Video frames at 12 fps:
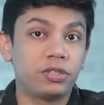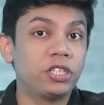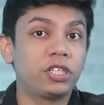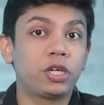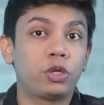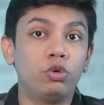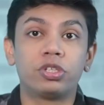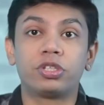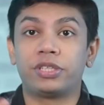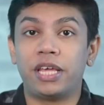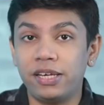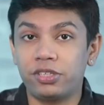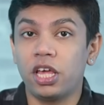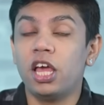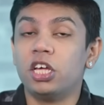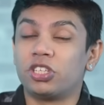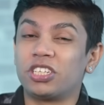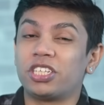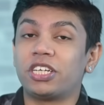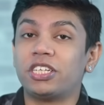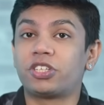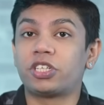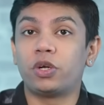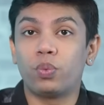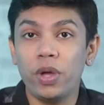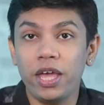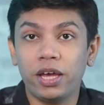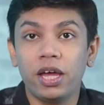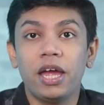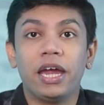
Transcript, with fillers: This includes things such as instant wake,